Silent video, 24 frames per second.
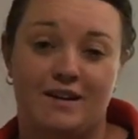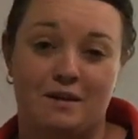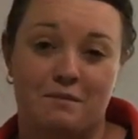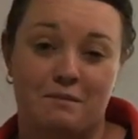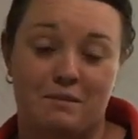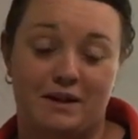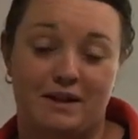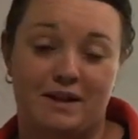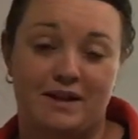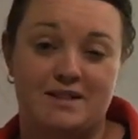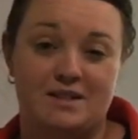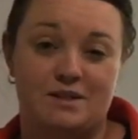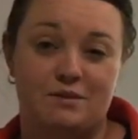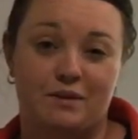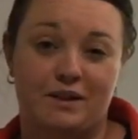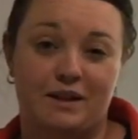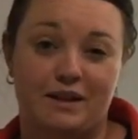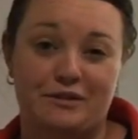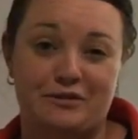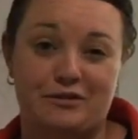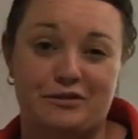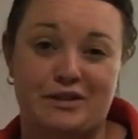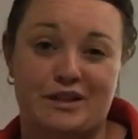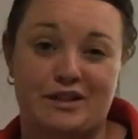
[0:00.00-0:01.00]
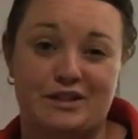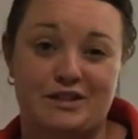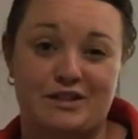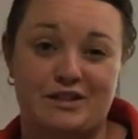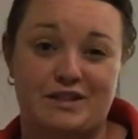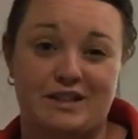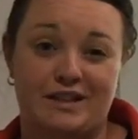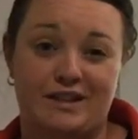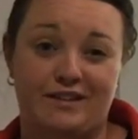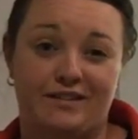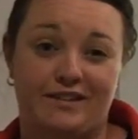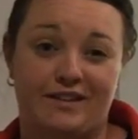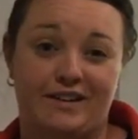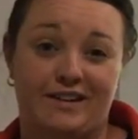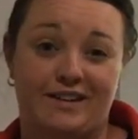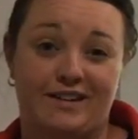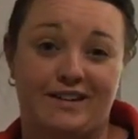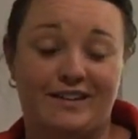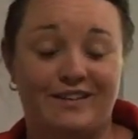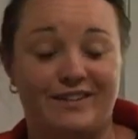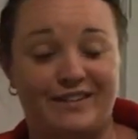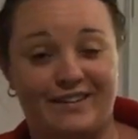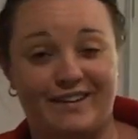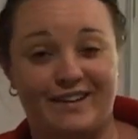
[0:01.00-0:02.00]
but here's a wee introduction to area.
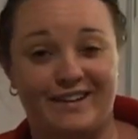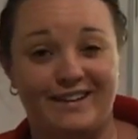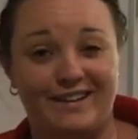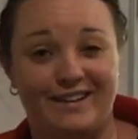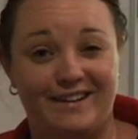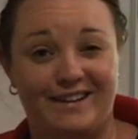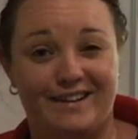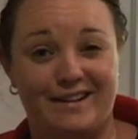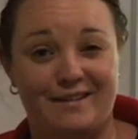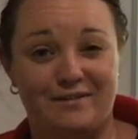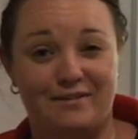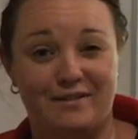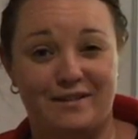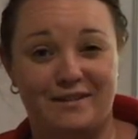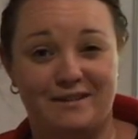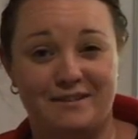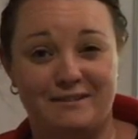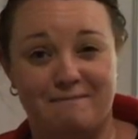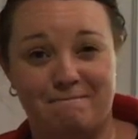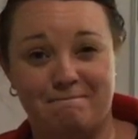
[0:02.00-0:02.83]
Okay, have fun.